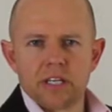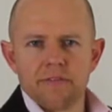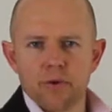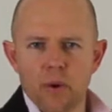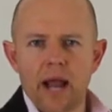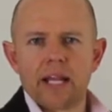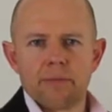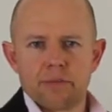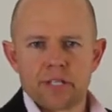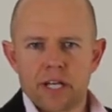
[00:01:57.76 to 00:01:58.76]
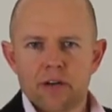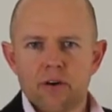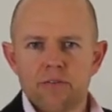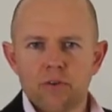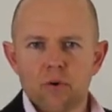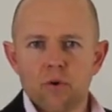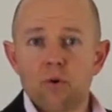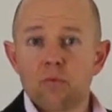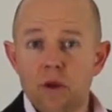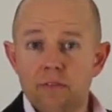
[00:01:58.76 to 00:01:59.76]
give you 80% of your
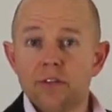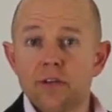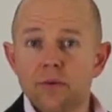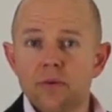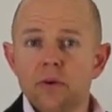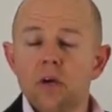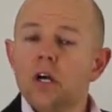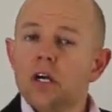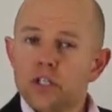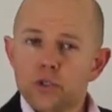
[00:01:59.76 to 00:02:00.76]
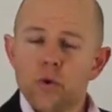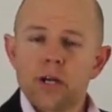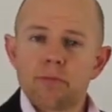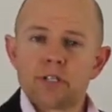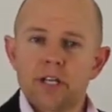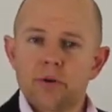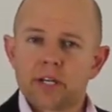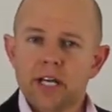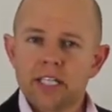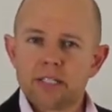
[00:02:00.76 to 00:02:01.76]
revenue. 20% of your
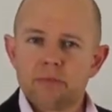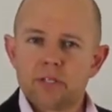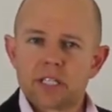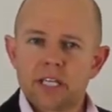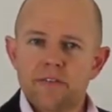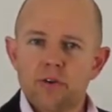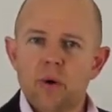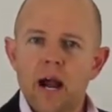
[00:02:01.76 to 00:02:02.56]
customers give you